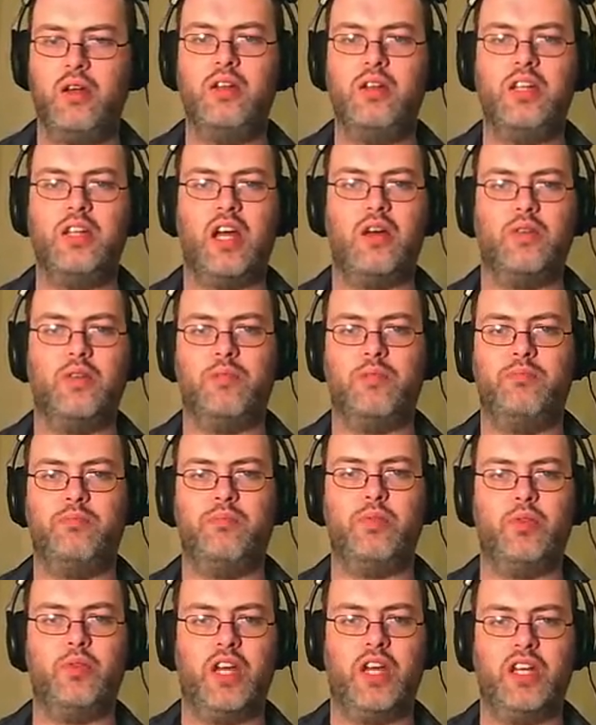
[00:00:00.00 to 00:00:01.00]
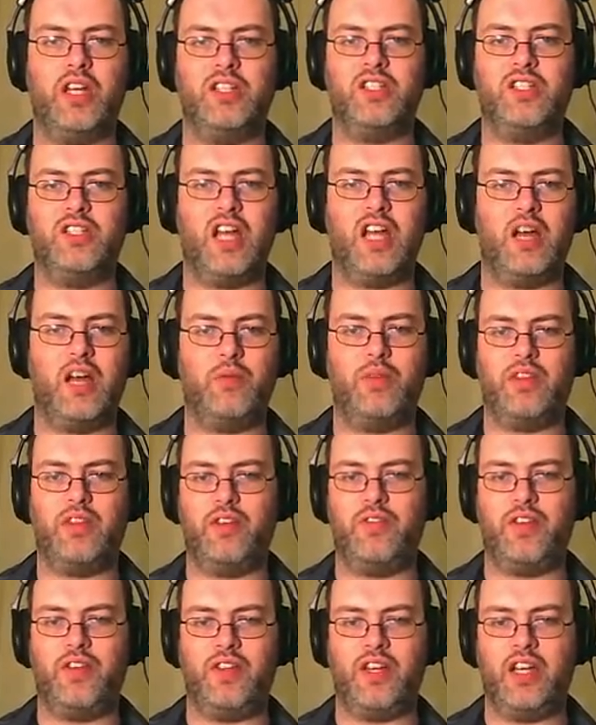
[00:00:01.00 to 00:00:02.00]
Down with the bookends. Down with
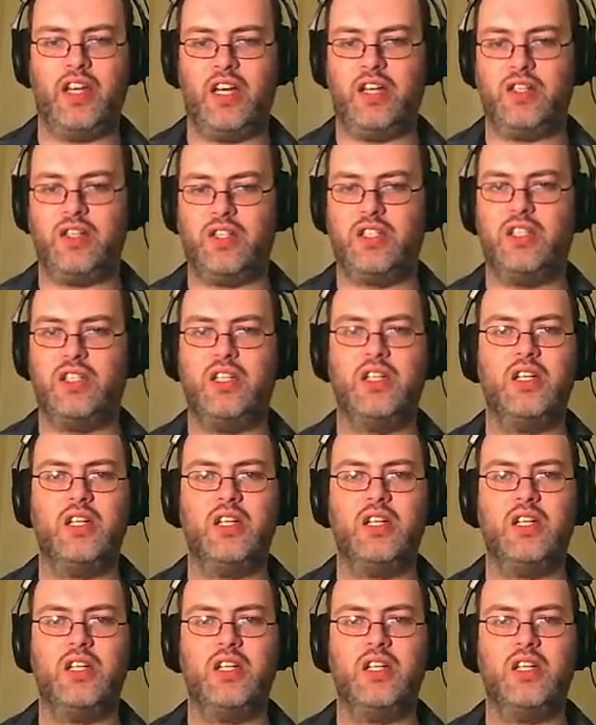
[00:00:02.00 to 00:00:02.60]
everything else.